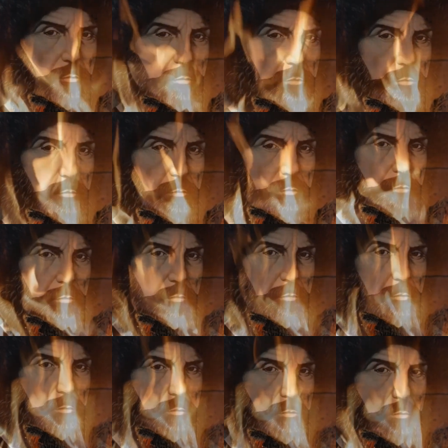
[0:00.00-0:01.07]
He who
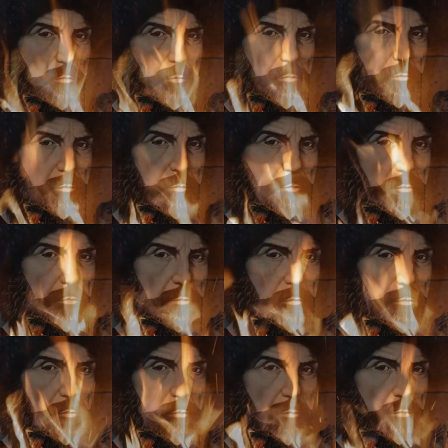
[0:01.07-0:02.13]
doesn't live in his
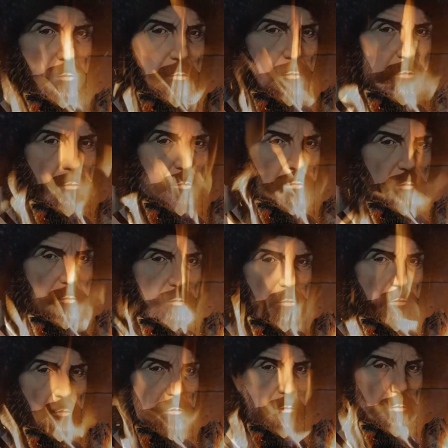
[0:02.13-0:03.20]
homeland knows nothing about the
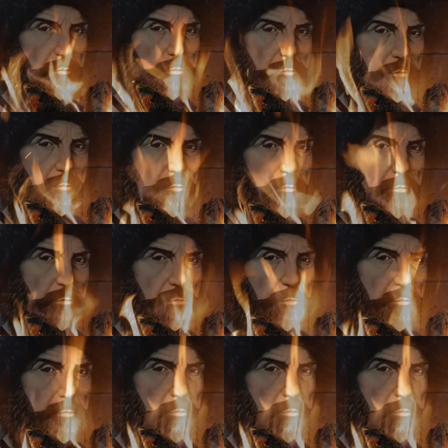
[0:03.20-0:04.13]
test of life.